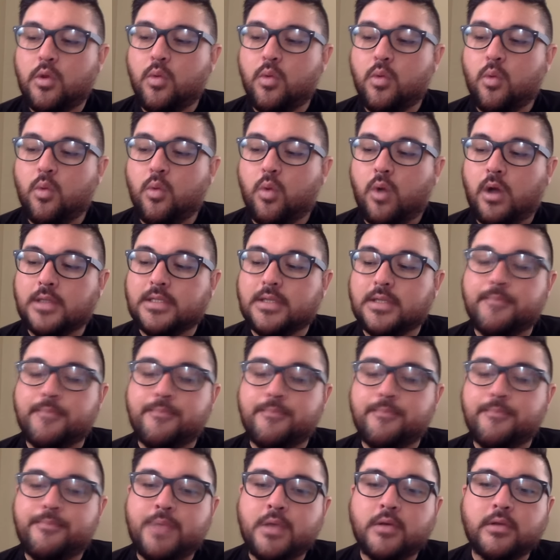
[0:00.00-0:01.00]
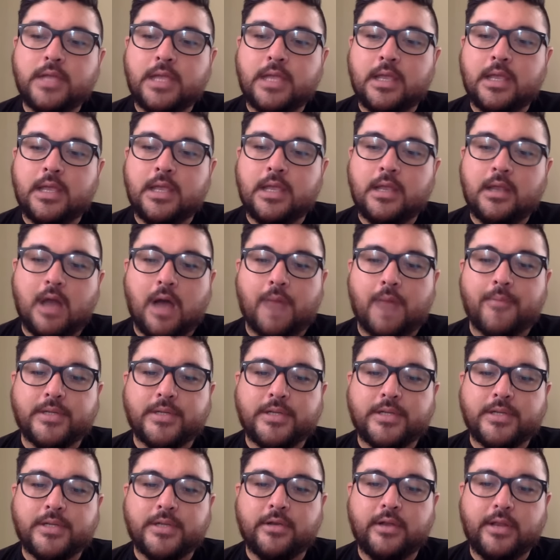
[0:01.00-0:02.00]
we want to build in
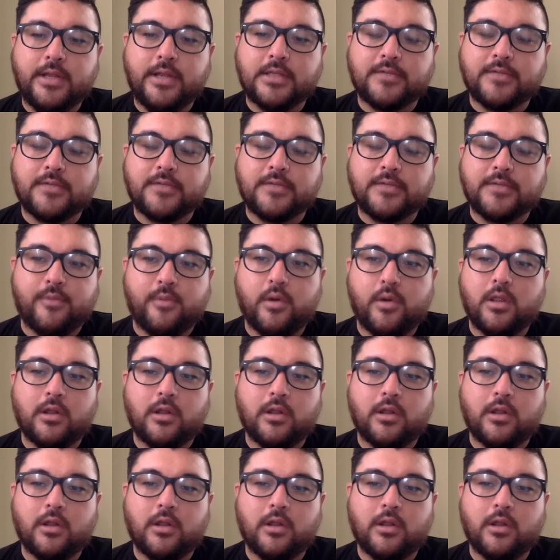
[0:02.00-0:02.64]
opportunities